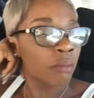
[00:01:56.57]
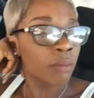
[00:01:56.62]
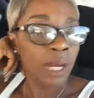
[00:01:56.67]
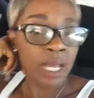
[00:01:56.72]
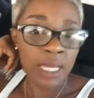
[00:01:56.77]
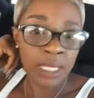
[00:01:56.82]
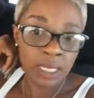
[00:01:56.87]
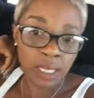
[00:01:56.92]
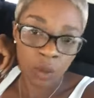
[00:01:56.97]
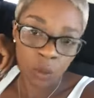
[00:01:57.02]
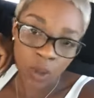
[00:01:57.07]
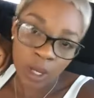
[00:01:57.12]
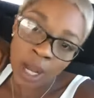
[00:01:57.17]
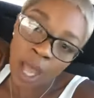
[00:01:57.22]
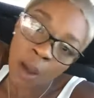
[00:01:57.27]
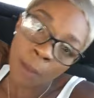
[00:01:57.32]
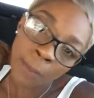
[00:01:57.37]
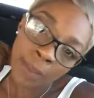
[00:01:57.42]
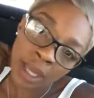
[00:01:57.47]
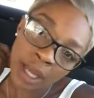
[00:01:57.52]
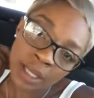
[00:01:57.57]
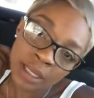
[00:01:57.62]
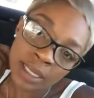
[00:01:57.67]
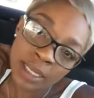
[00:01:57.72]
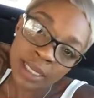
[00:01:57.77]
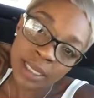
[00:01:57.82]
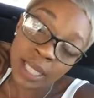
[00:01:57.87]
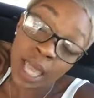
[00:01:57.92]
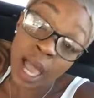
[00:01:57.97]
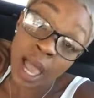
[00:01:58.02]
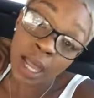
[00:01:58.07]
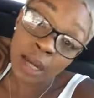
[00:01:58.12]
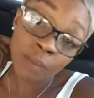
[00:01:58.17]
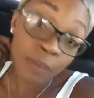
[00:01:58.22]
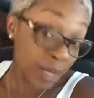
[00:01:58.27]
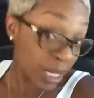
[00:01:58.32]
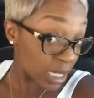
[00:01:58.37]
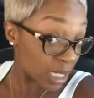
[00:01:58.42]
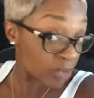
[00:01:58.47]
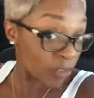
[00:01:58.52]
please someone help me understand.
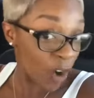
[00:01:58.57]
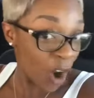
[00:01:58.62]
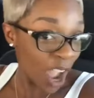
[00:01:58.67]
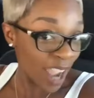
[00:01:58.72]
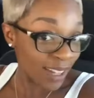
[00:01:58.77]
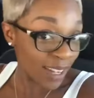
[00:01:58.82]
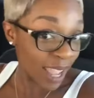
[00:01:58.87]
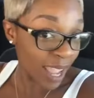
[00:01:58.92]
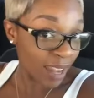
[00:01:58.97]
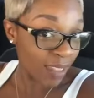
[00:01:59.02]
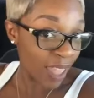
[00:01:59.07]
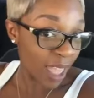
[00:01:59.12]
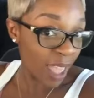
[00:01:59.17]
But it's Friday